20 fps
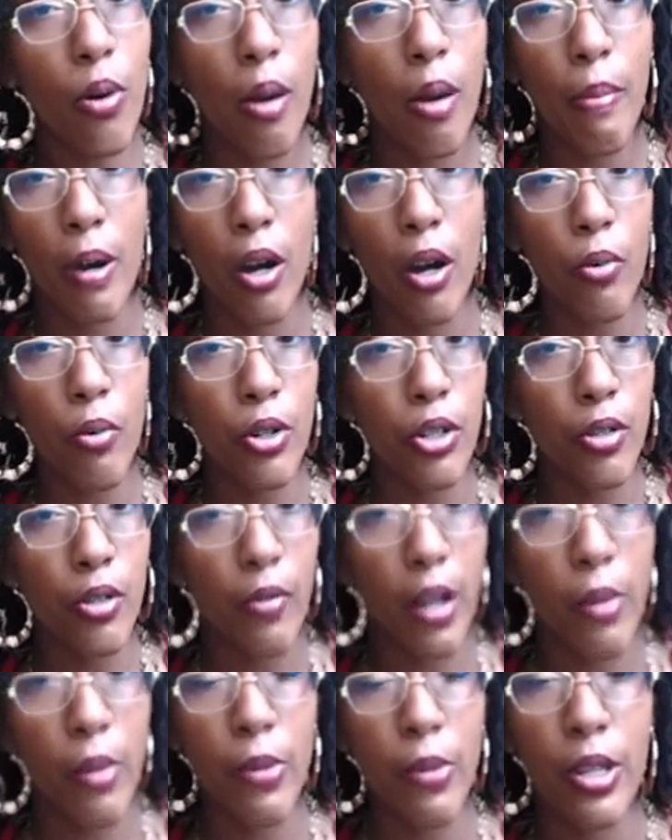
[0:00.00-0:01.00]
about what your
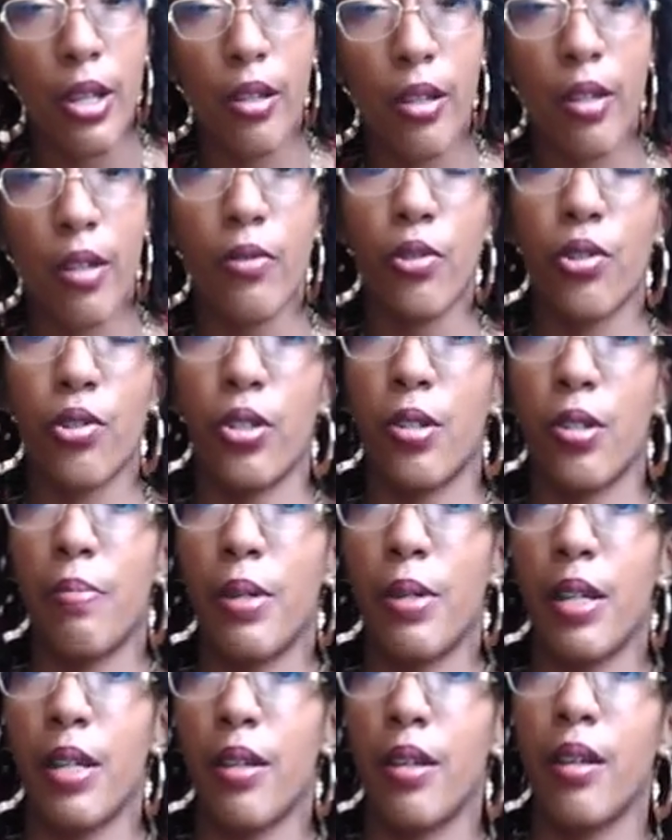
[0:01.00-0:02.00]
vitamin D level should
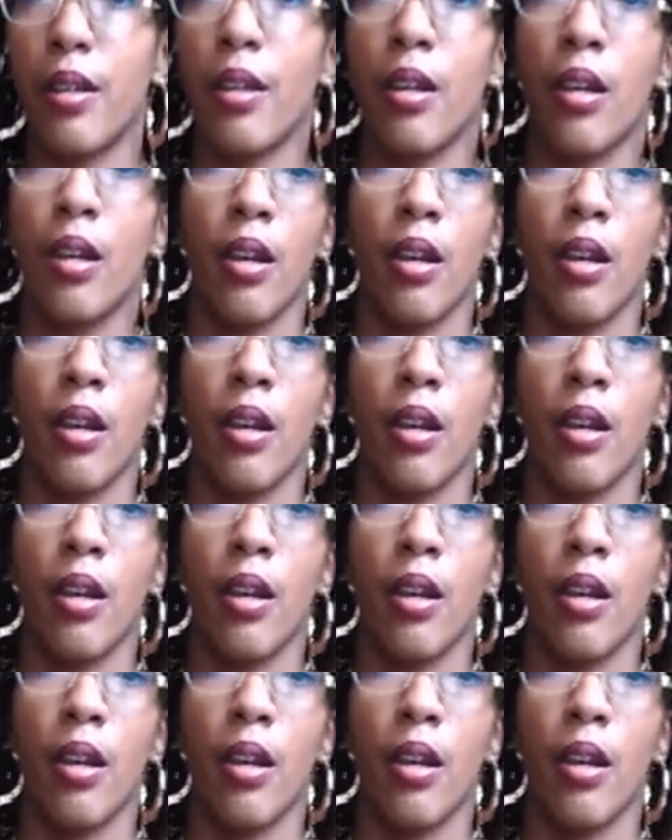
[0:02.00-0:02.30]
be,